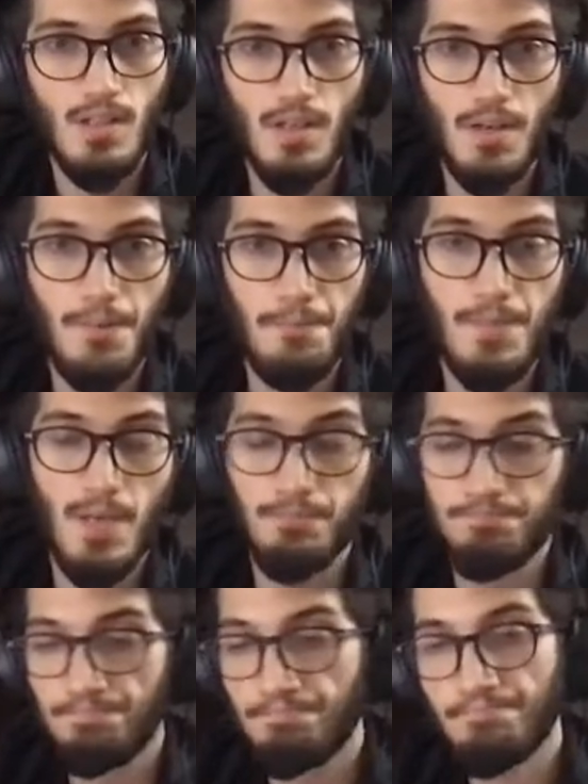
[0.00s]
yeah,
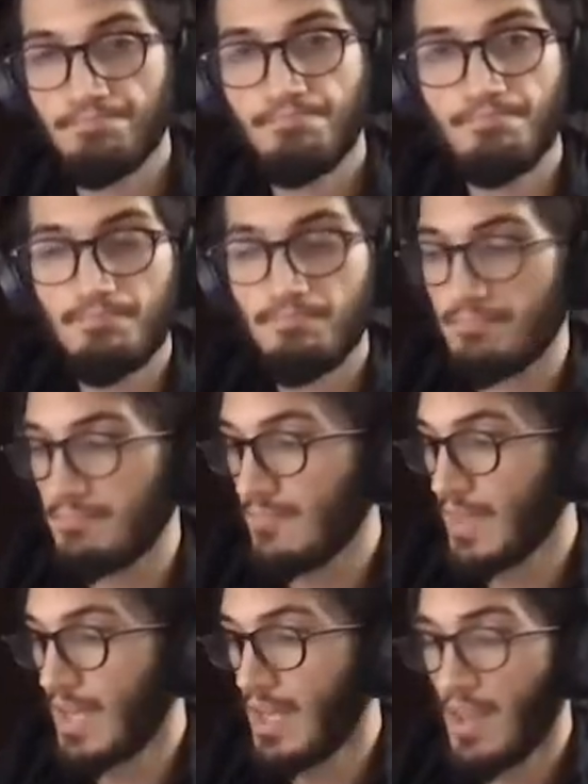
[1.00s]

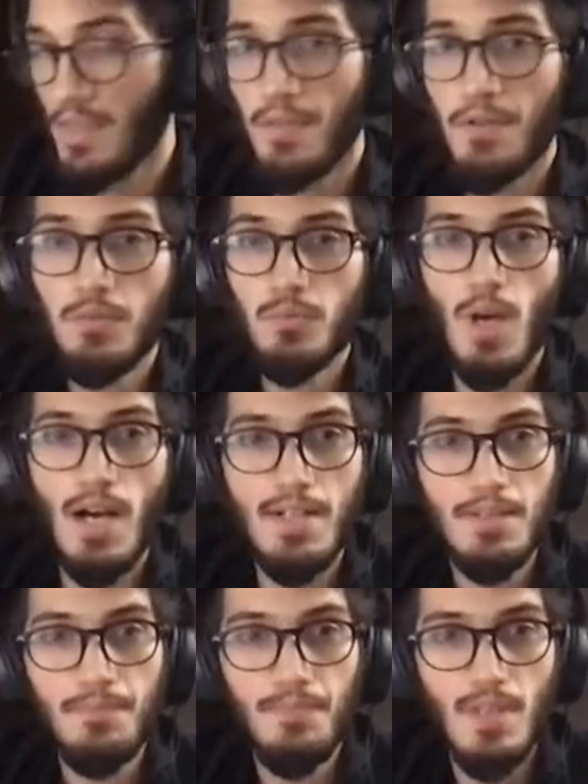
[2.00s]
the third
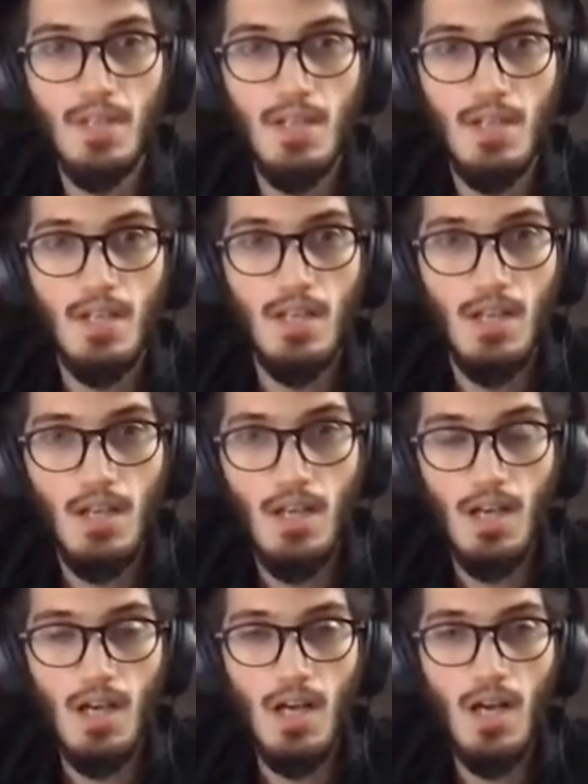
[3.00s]
one
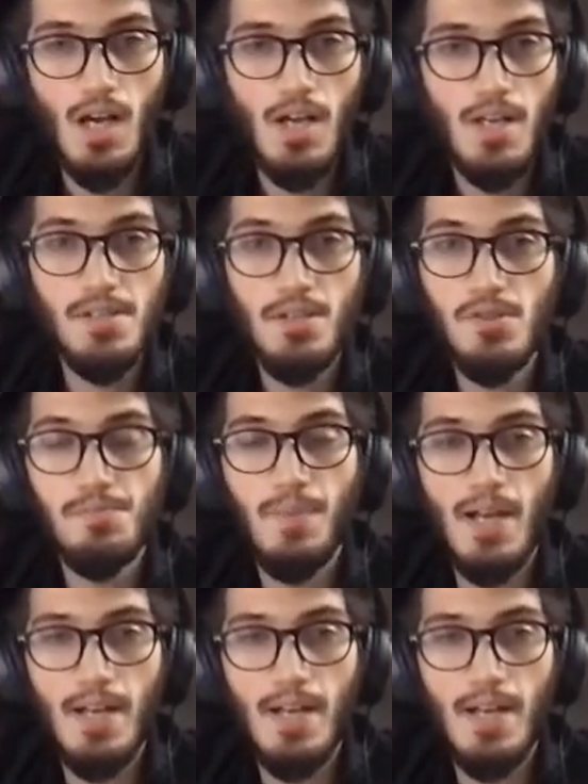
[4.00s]
is used by